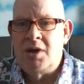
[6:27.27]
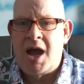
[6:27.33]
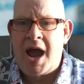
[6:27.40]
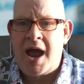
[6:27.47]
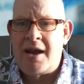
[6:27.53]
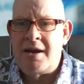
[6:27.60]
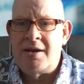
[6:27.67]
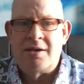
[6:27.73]

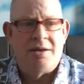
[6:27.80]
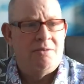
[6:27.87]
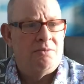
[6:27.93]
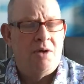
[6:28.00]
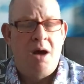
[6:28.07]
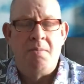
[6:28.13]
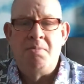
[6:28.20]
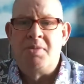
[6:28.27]
and the
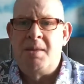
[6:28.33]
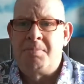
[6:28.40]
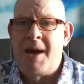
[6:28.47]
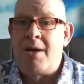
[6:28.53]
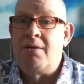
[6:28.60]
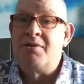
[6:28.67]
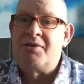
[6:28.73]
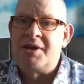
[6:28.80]
rum, the
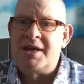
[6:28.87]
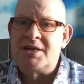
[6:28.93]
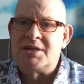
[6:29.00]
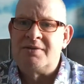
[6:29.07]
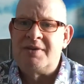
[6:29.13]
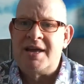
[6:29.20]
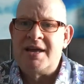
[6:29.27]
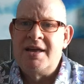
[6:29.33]
powerfulness
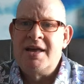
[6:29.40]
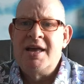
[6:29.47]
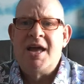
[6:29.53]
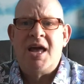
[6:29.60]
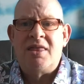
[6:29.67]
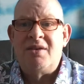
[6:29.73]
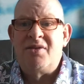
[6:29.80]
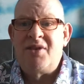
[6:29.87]
of it
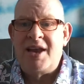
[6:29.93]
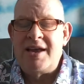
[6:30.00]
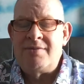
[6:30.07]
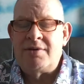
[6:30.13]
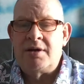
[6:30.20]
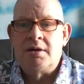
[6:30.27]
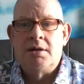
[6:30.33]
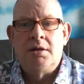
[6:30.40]
and the
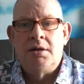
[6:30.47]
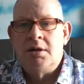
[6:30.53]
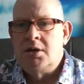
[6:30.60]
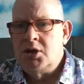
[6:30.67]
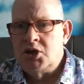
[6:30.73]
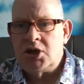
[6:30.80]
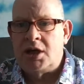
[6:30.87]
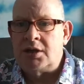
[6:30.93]
flavour
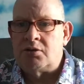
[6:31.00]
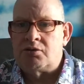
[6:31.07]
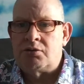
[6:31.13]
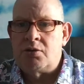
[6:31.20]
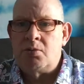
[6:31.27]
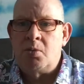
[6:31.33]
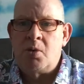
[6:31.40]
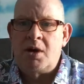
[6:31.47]
shines
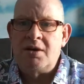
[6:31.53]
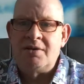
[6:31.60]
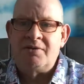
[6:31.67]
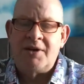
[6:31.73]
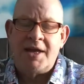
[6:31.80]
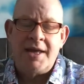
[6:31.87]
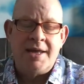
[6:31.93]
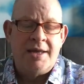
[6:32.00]
through
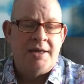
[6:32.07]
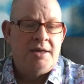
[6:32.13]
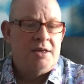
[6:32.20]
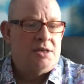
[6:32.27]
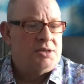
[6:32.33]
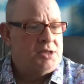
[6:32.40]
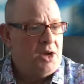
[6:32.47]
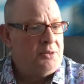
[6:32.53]
wonderfully.
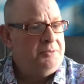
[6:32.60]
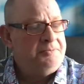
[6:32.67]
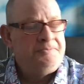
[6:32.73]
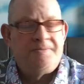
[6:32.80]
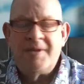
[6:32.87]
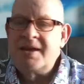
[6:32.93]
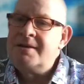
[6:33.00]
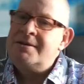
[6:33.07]
So
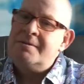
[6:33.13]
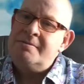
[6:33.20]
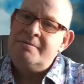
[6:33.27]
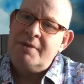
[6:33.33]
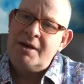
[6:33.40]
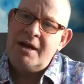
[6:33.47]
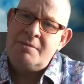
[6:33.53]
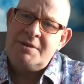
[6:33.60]

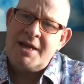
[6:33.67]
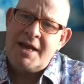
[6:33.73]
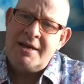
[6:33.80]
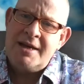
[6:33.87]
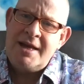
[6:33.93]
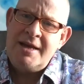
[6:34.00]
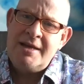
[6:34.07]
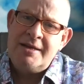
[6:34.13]
my name's
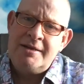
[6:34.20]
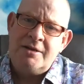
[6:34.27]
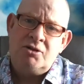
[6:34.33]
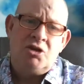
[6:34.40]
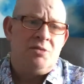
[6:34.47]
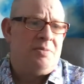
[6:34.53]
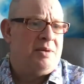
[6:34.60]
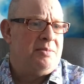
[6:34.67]
Andy. This
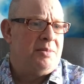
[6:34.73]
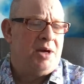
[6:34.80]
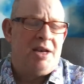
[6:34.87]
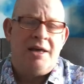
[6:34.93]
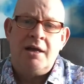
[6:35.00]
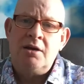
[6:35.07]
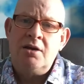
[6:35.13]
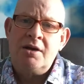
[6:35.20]
has been my
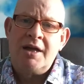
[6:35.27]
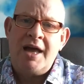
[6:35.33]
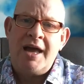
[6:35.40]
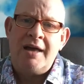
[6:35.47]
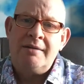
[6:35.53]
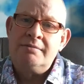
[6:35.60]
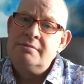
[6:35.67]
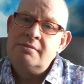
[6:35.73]
little look
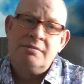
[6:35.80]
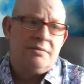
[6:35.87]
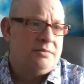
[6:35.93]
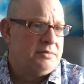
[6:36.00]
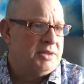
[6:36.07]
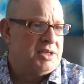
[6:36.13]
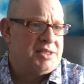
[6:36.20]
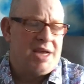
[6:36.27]
at
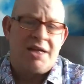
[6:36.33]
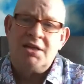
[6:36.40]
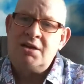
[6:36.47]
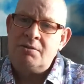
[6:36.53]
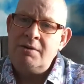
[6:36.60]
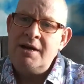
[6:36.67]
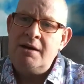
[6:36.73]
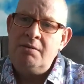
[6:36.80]

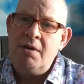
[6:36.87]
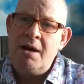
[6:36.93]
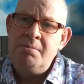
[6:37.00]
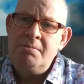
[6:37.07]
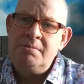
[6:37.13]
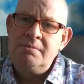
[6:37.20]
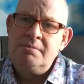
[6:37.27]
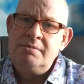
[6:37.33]
Santeria
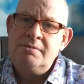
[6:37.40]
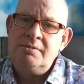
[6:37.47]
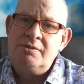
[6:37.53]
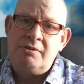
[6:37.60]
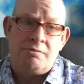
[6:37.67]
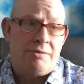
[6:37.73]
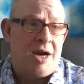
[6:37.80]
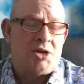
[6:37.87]
Rum
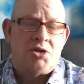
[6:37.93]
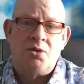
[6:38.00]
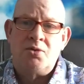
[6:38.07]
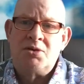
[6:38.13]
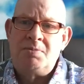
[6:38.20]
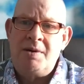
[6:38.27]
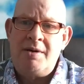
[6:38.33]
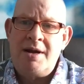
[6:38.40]
from Rational
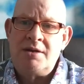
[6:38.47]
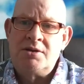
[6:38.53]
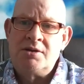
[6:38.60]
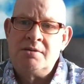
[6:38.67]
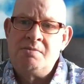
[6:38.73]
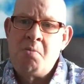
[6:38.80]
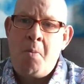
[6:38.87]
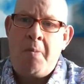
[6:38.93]
Spirits.